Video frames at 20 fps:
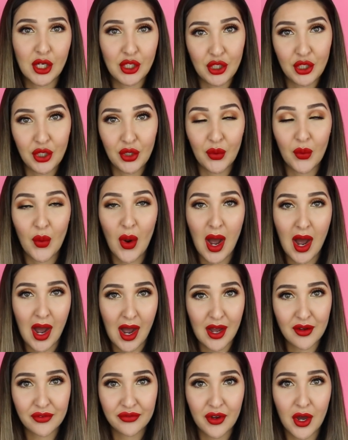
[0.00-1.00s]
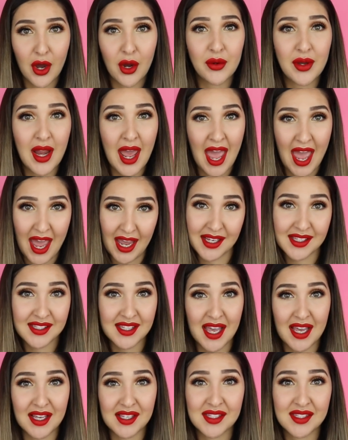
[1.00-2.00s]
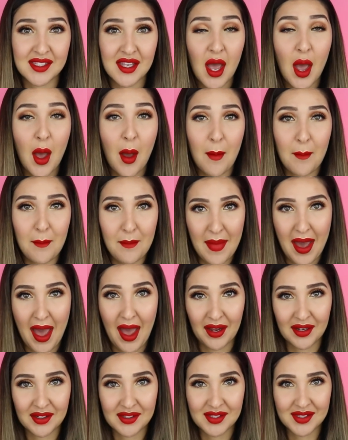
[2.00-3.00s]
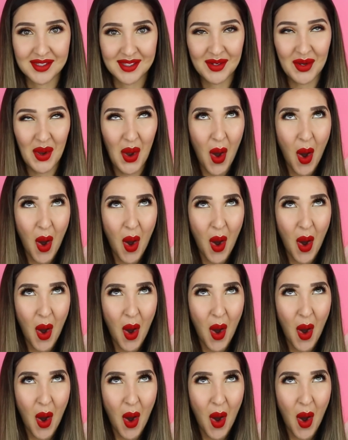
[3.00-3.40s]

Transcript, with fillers: new iPhone XS Max